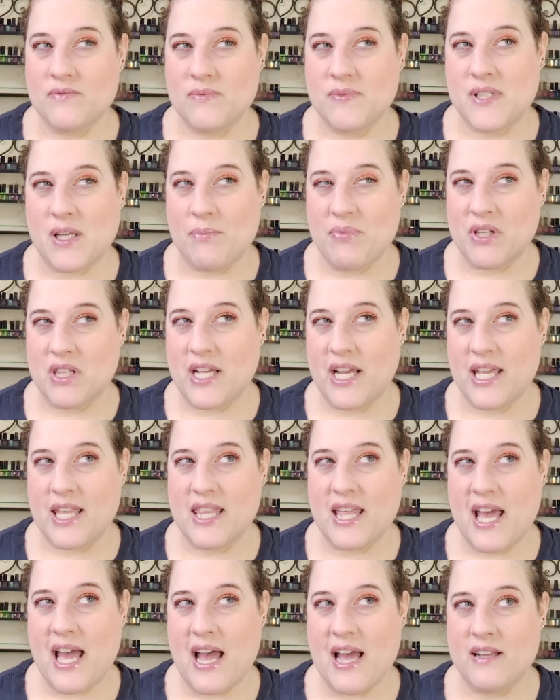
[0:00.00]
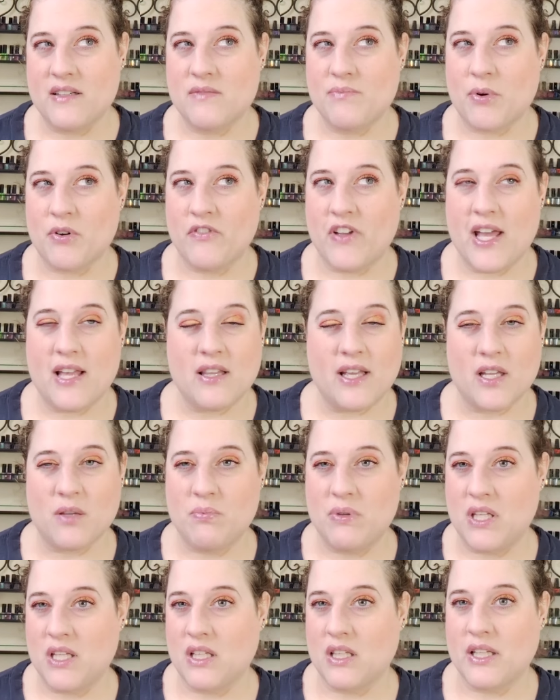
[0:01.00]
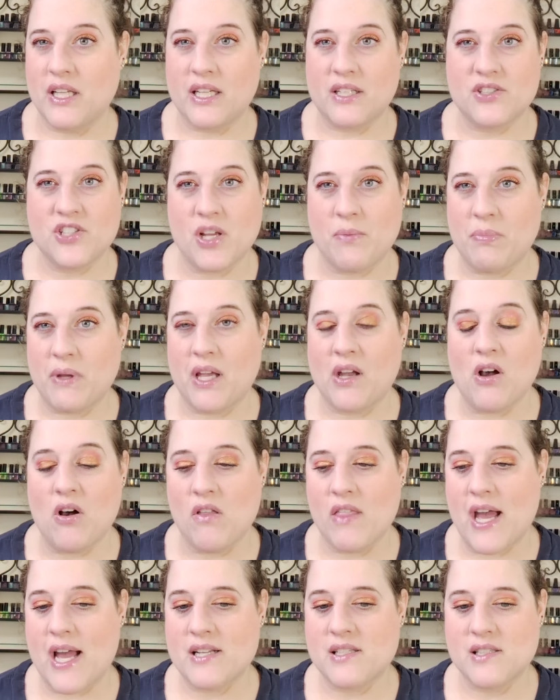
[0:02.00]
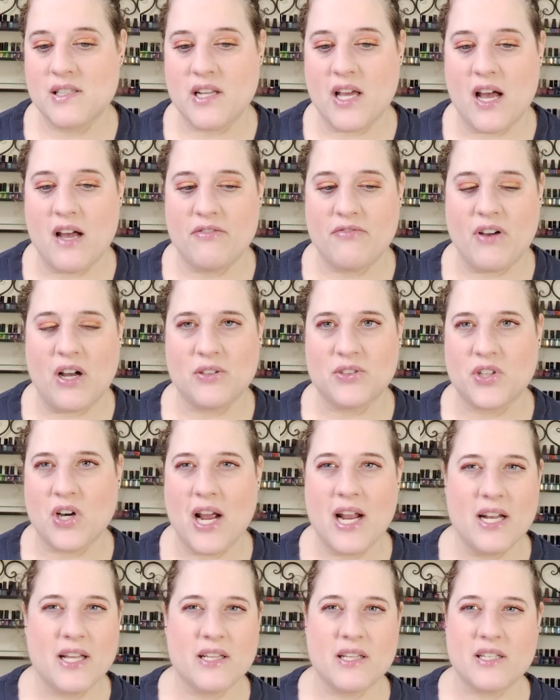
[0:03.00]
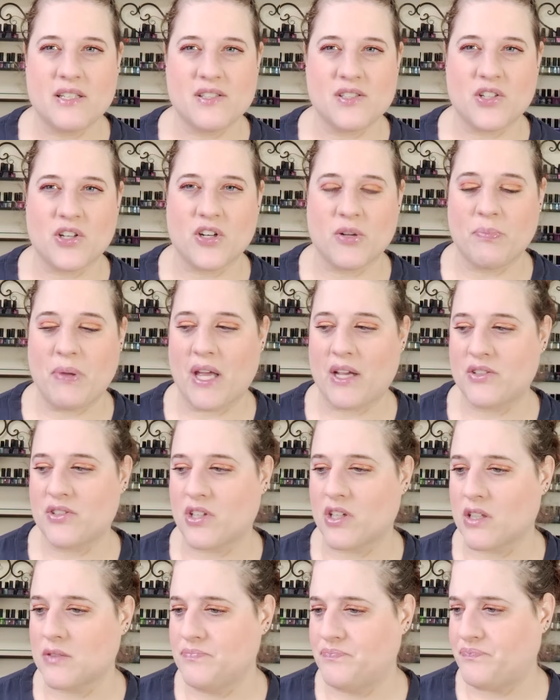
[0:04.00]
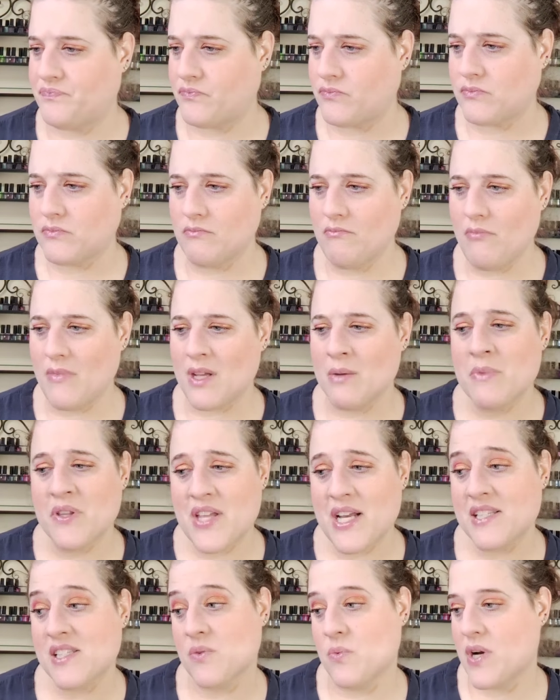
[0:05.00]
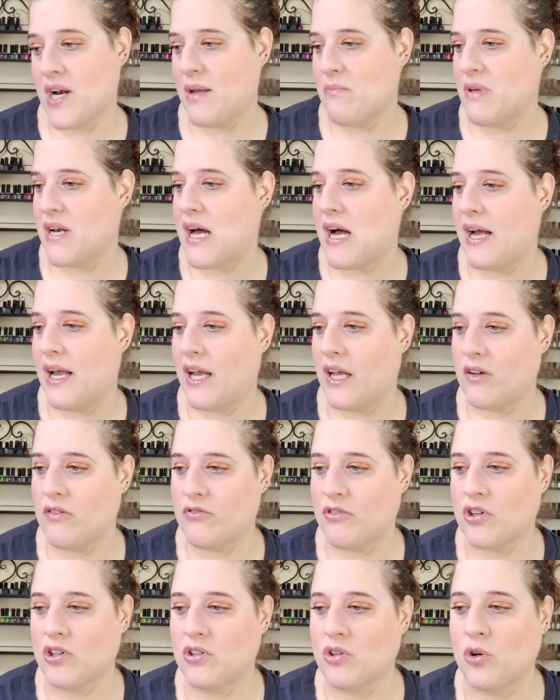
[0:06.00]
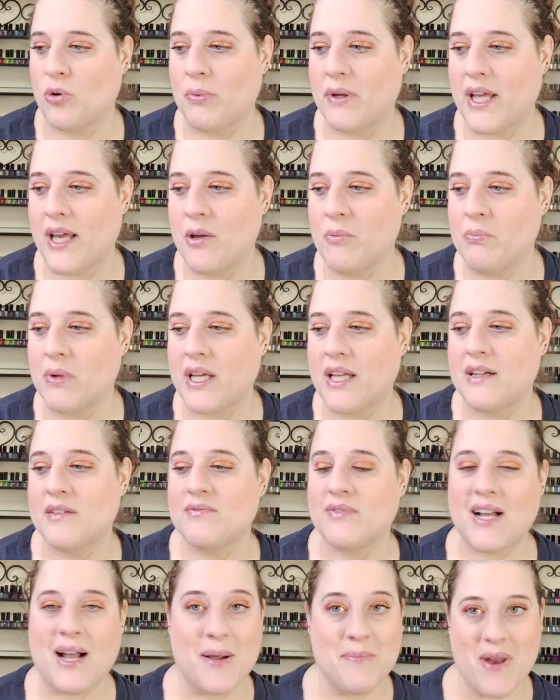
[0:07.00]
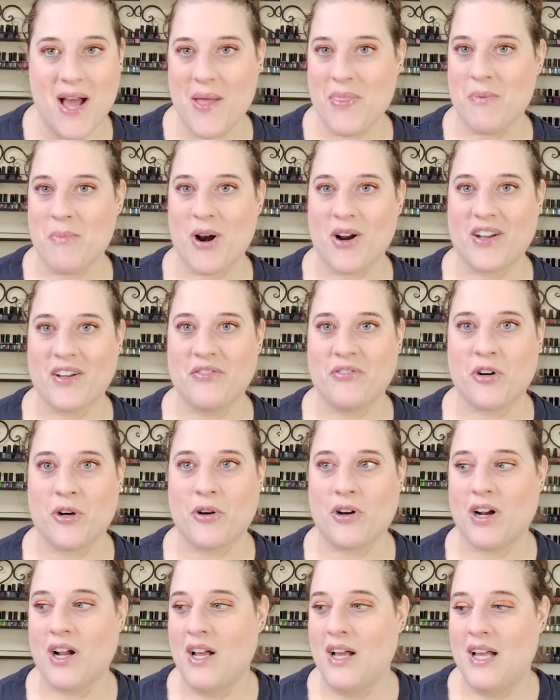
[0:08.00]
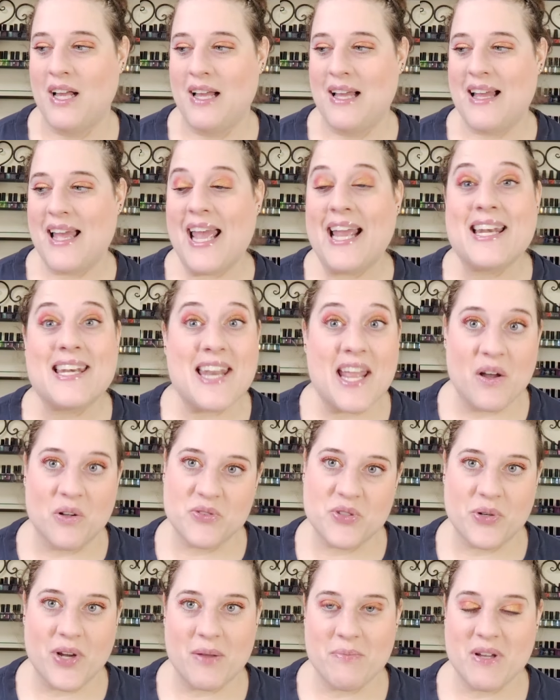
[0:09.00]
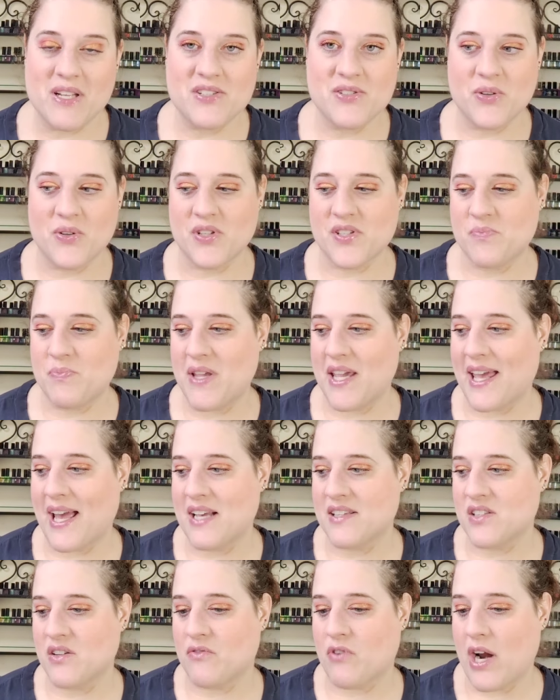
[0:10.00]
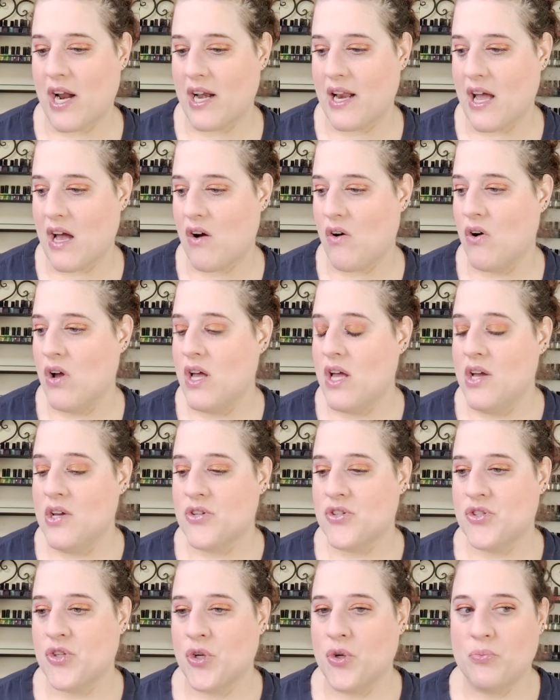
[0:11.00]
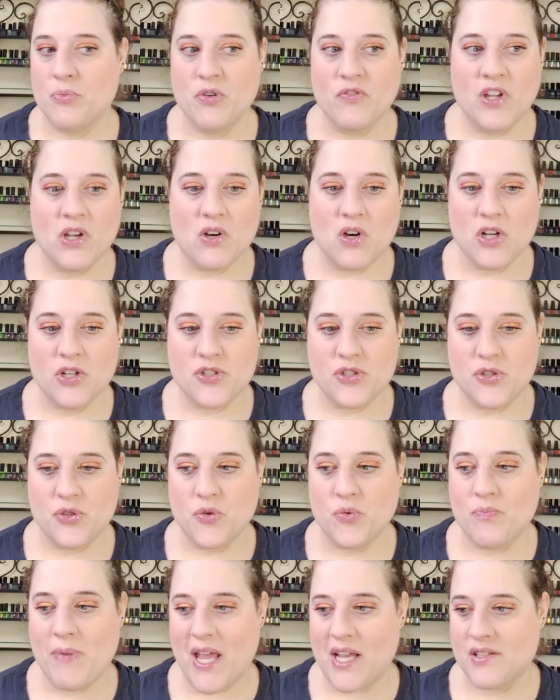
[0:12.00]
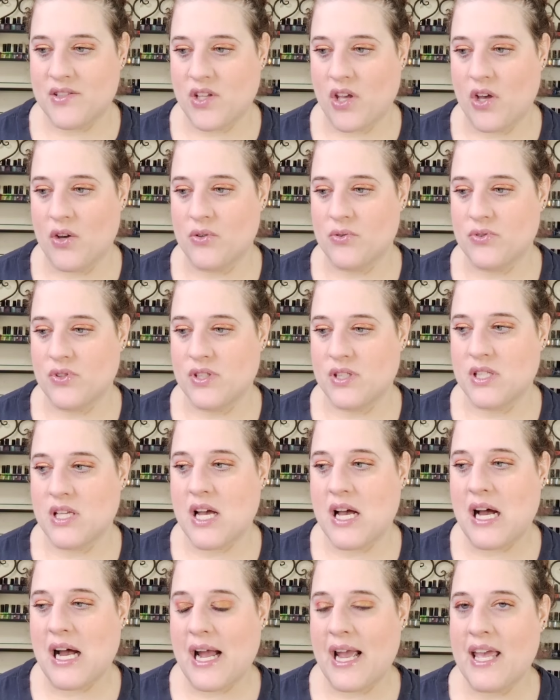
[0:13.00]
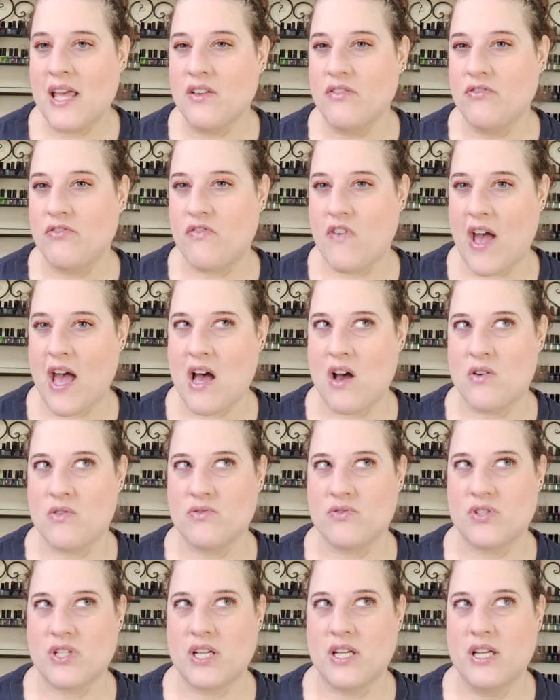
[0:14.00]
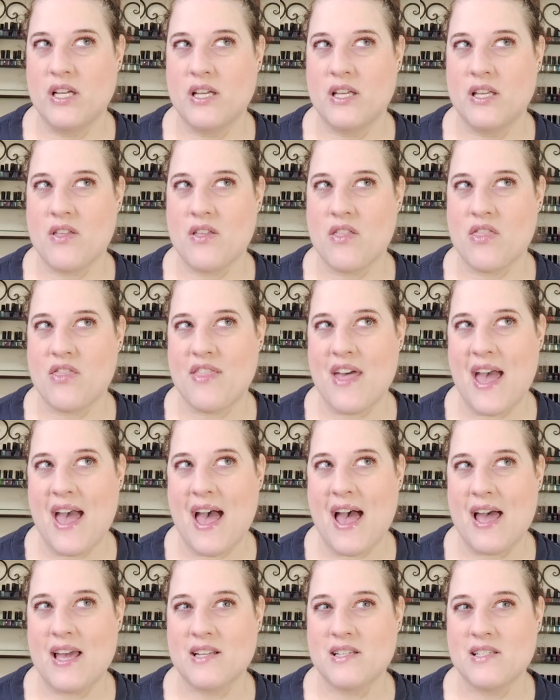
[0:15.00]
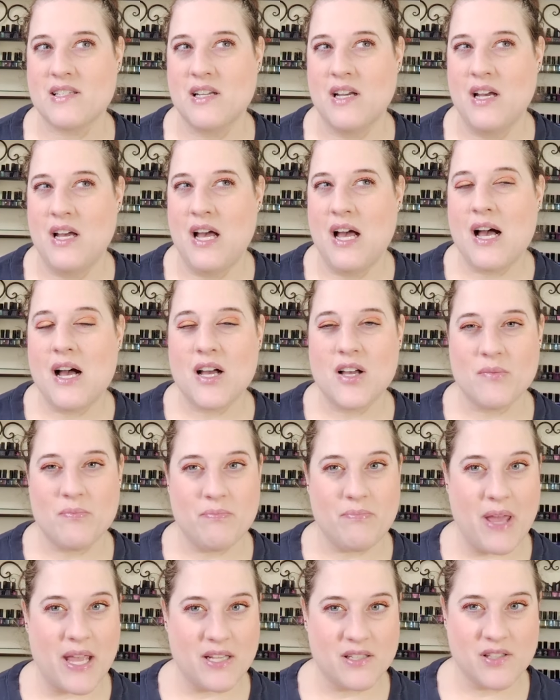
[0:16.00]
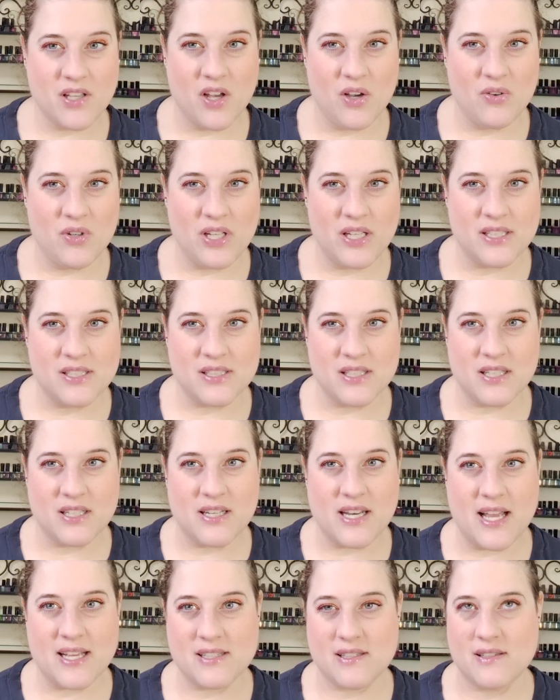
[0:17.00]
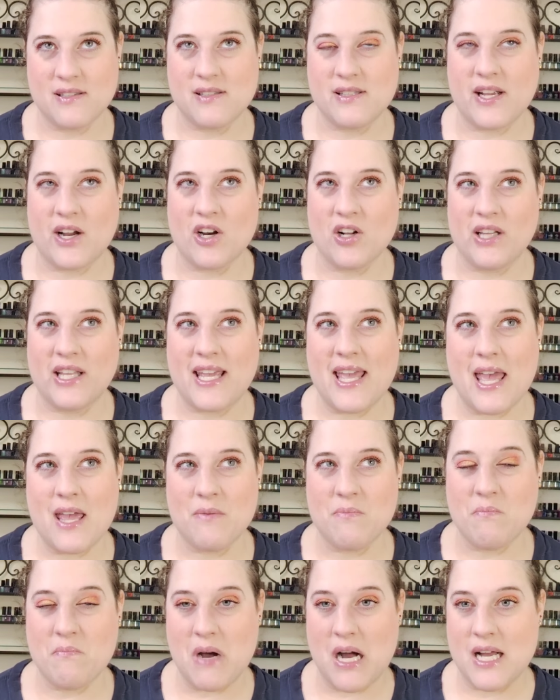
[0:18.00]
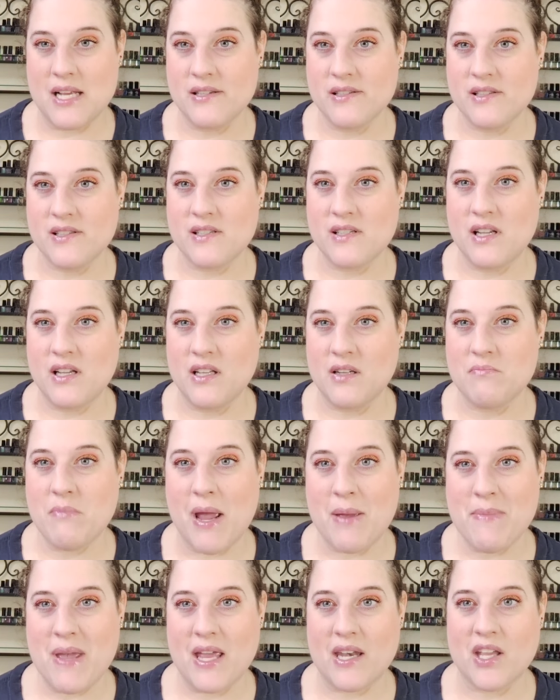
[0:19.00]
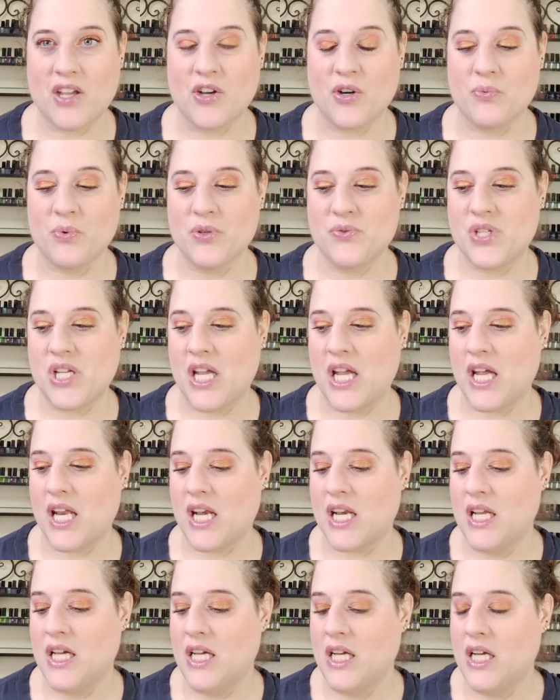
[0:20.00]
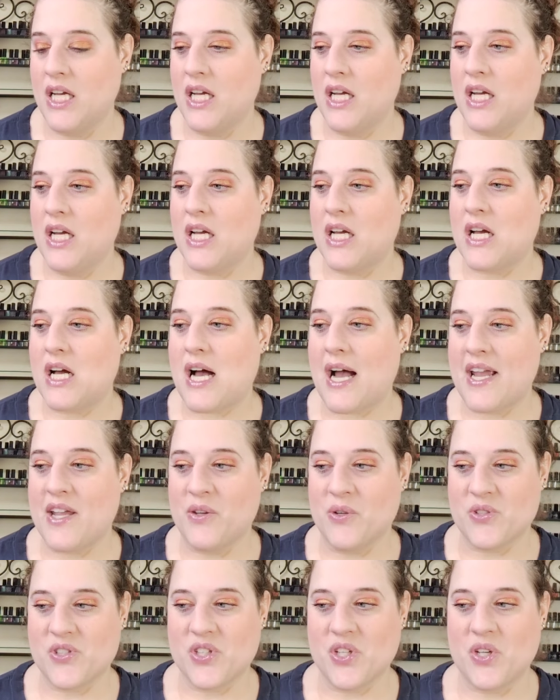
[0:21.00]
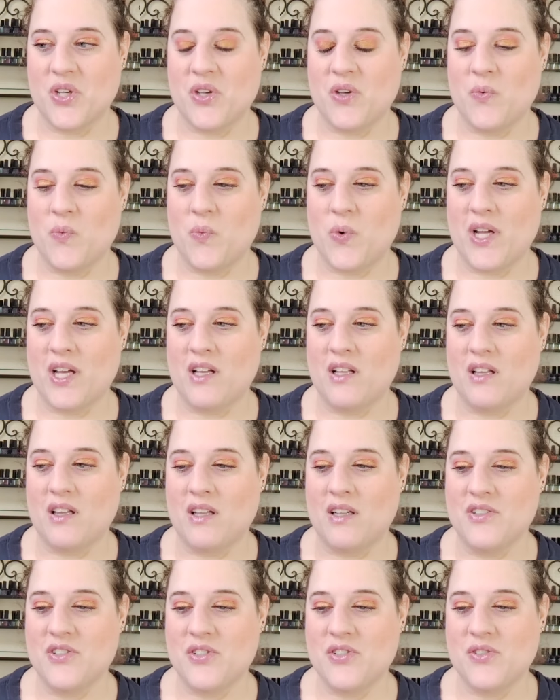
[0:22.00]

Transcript: something like that, prevent like peeling, chipping, all that stuff. I'll try to insert a picture, but that's the one I've been eyeing for a little bit, but I'm not in the market for a nail treatment, so to speak, as of right now. So moving on to base coats. I have found that a base coat isn't necessarily a must in my manicure routine. I usually will